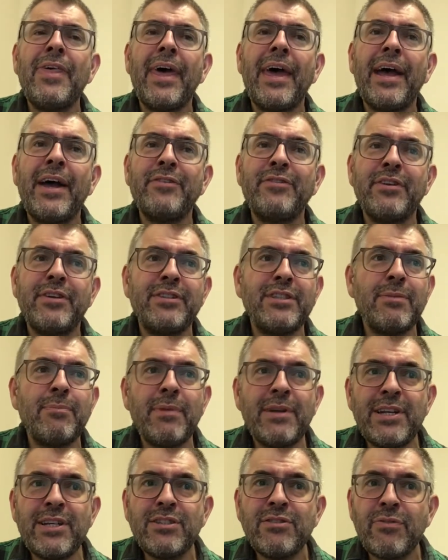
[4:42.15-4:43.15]
as a
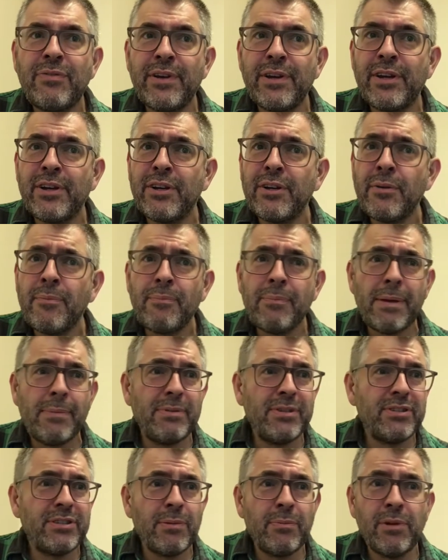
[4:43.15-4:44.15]
diminished figure,
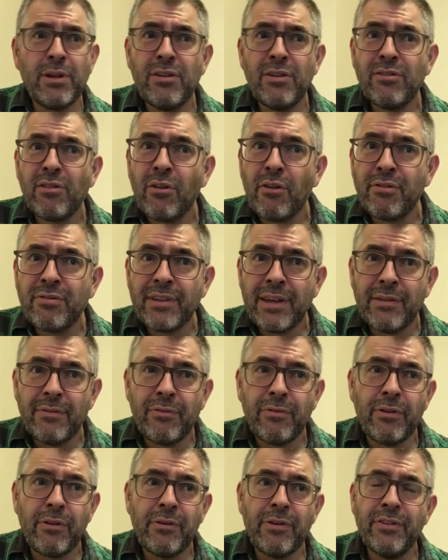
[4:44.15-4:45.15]
maybe someone who's lost
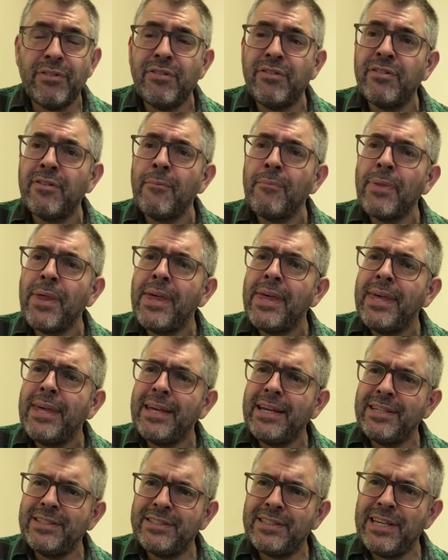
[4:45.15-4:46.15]
influence,
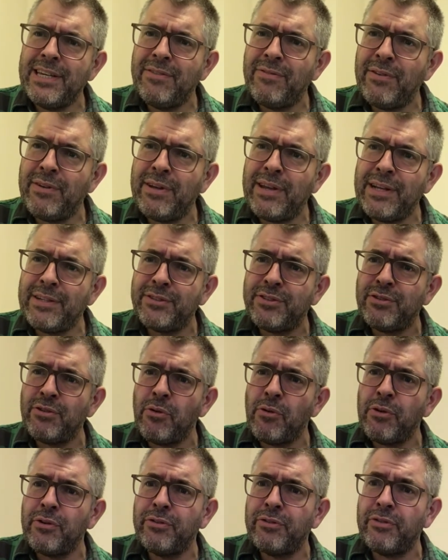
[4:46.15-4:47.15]
is even a
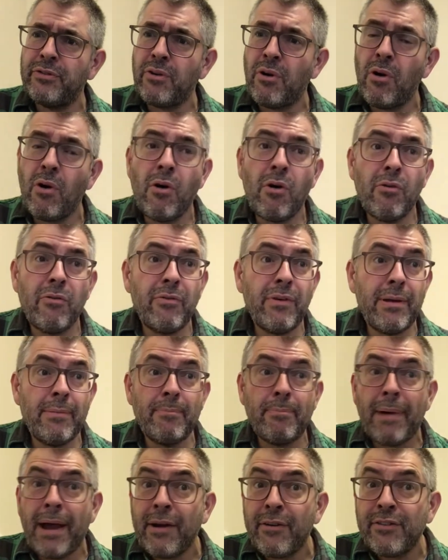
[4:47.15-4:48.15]
source of
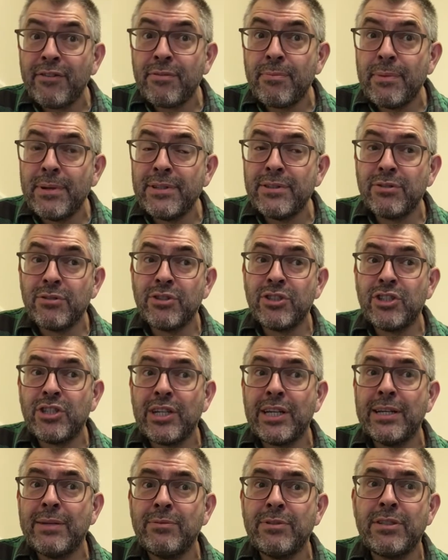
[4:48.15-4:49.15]
embarrassment or
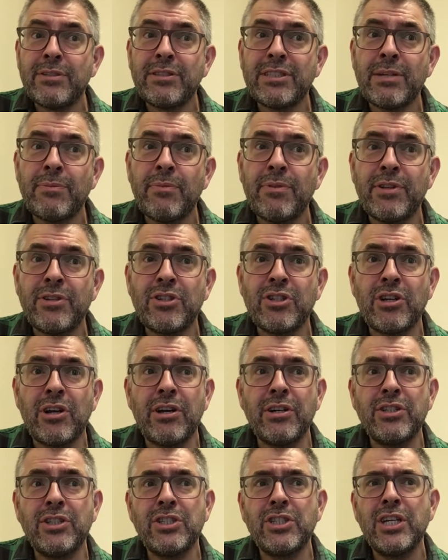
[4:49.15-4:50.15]
shame to some in the
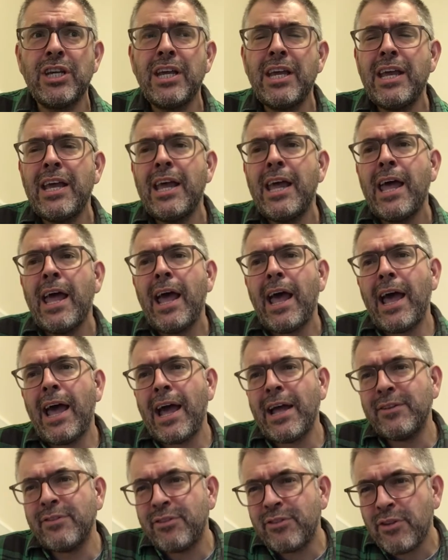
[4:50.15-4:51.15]
church.
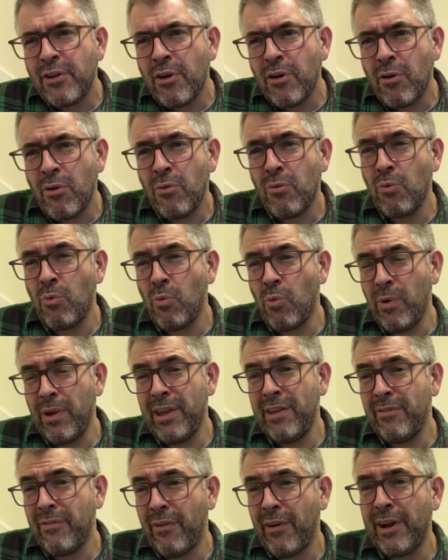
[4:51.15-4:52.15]
And so
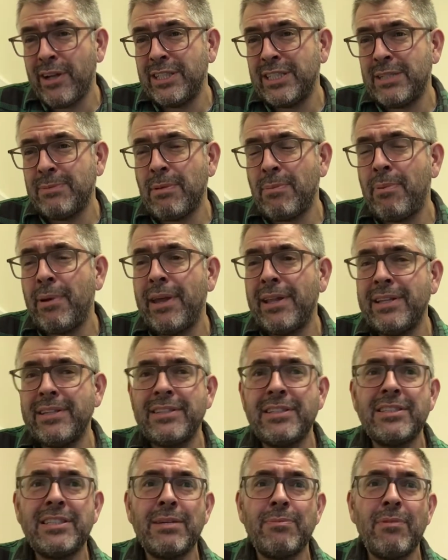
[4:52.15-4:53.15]
we find him appealing
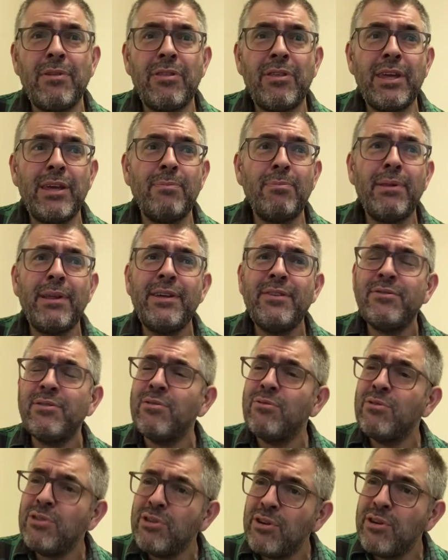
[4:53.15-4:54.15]
to Timothy, please
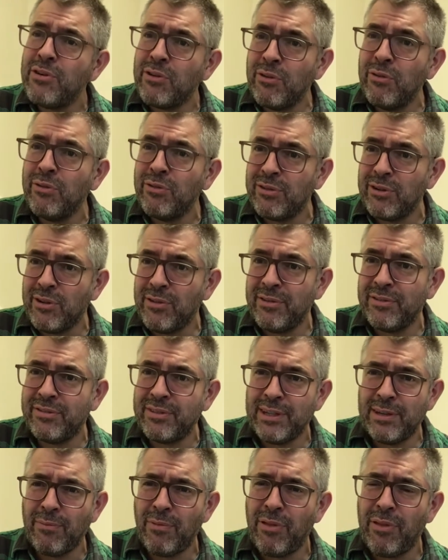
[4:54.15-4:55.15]
don't you do the
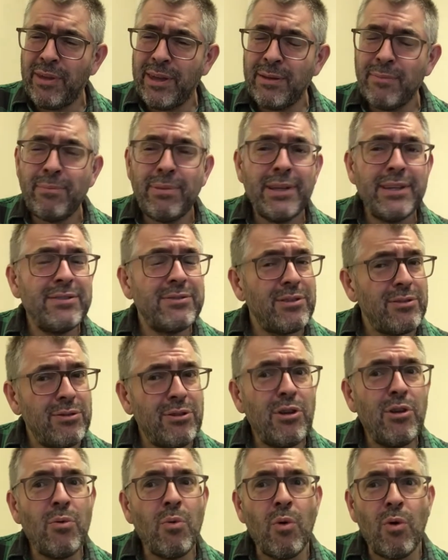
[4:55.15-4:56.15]
same thing. Please don't
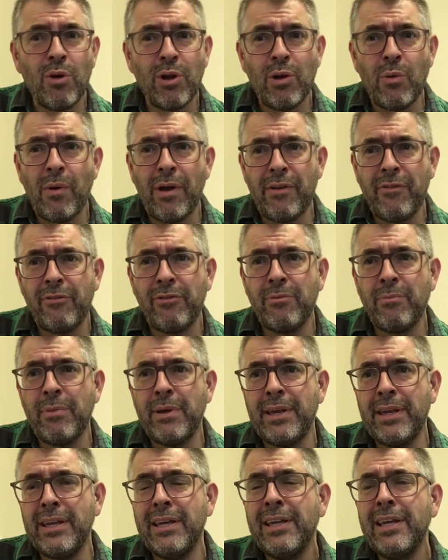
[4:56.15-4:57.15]
you walk away from
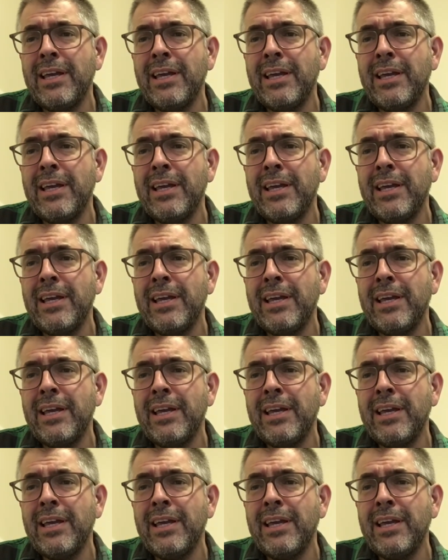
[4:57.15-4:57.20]
me.